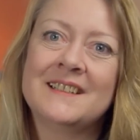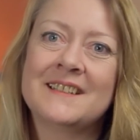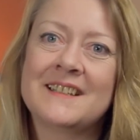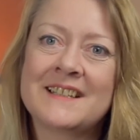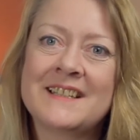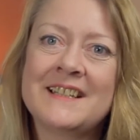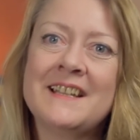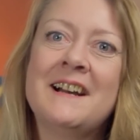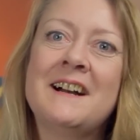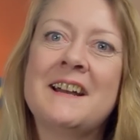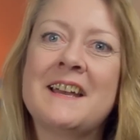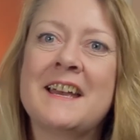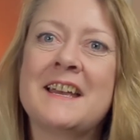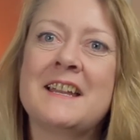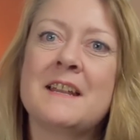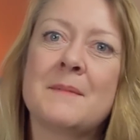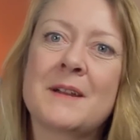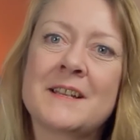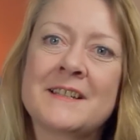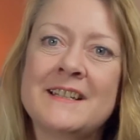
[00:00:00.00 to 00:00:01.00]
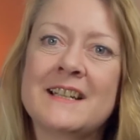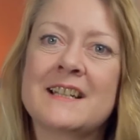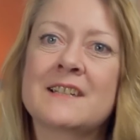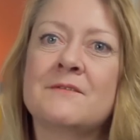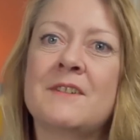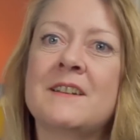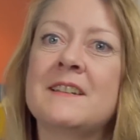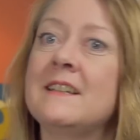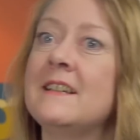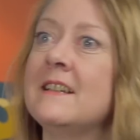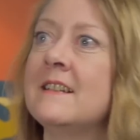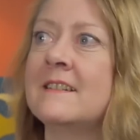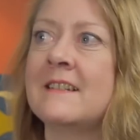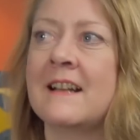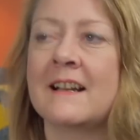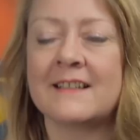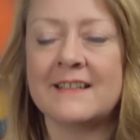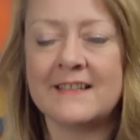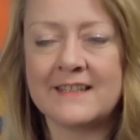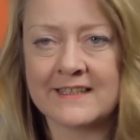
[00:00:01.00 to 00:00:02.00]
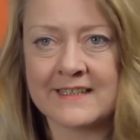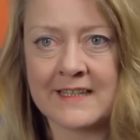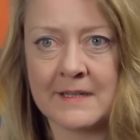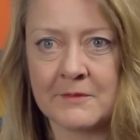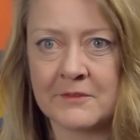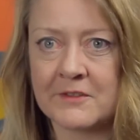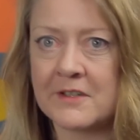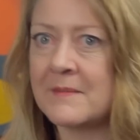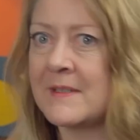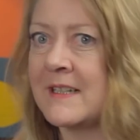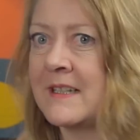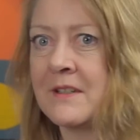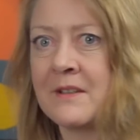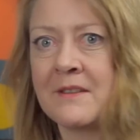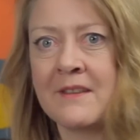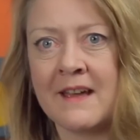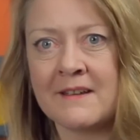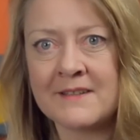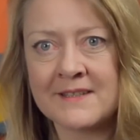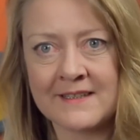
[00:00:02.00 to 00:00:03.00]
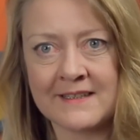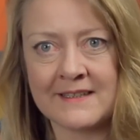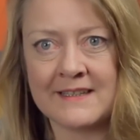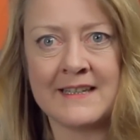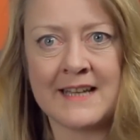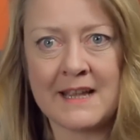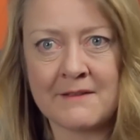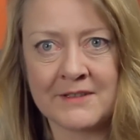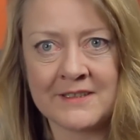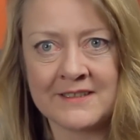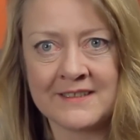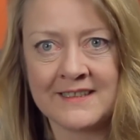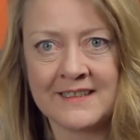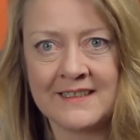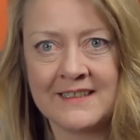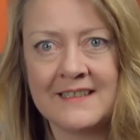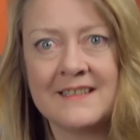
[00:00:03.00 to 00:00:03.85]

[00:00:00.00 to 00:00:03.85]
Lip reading: the CIA and MI6 funded exactly the same groups in 2011